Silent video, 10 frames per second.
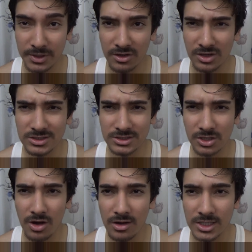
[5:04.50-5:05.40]
because the
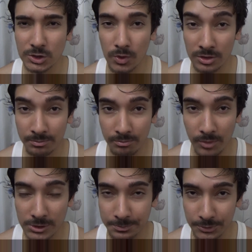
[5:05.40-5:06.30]
college wasn't
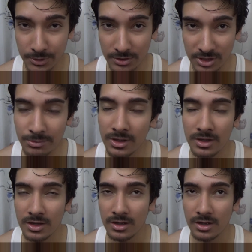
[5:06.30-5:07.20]
much productive,
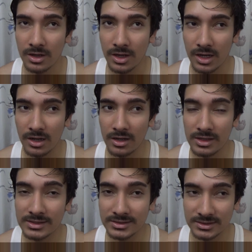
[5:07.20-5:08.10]
and
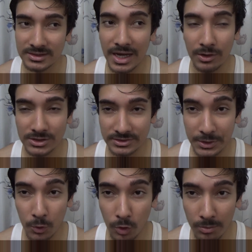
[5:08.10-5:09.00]
instead I will
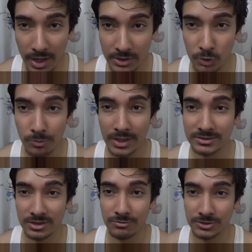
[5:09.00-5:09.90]
stay home and do my
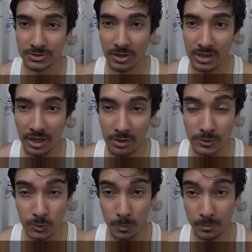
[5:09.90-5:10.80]
self study and
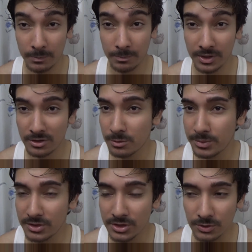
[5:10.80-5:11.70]
also prepare the
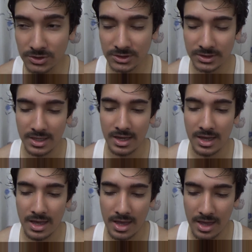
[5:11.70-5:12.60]
videos.
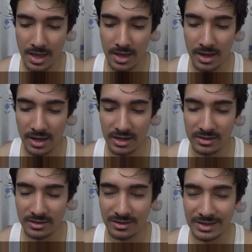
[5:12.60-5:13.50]

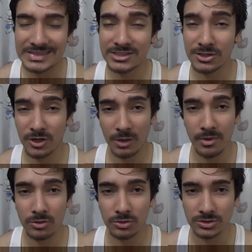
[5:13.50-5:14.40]
And let's not talk
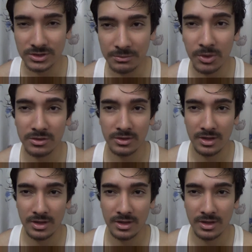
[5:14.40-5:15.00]
about those things, but